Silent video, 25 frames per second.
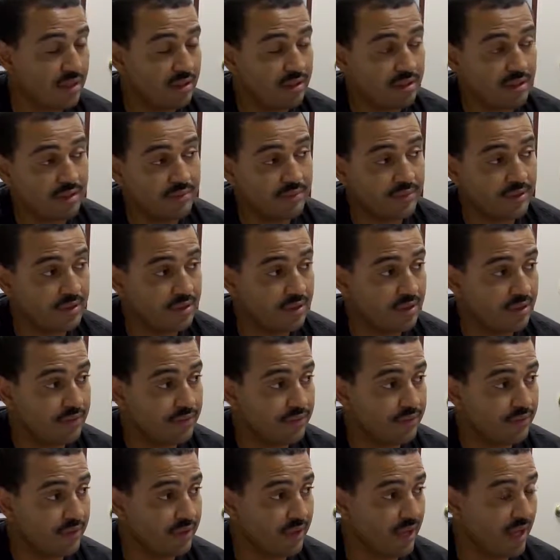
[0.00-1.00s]
They can come in
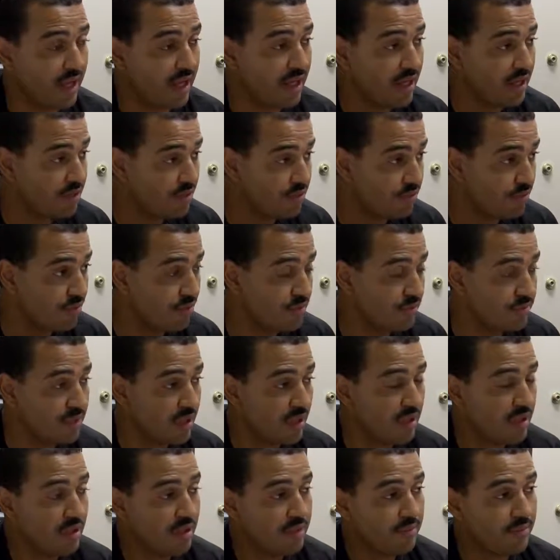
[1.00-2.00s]
different age
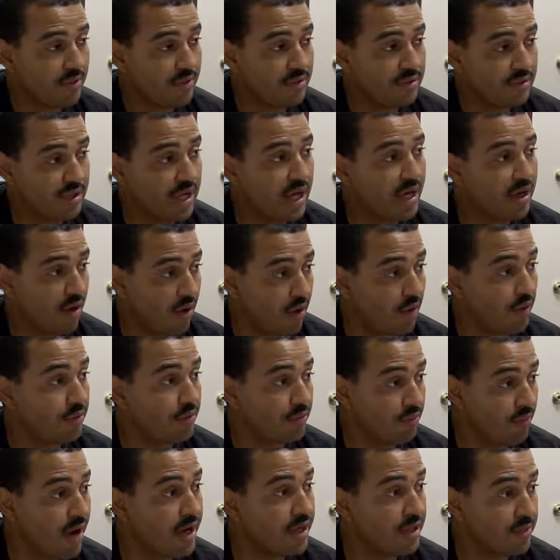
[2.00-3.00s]
groups, but you got to
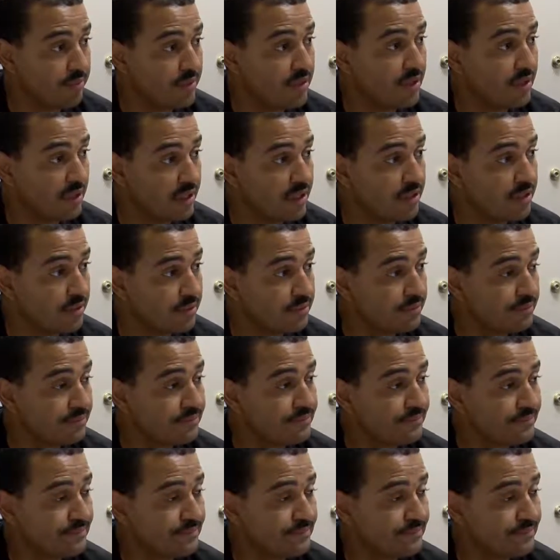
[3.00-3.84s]
earn the right to be a leader.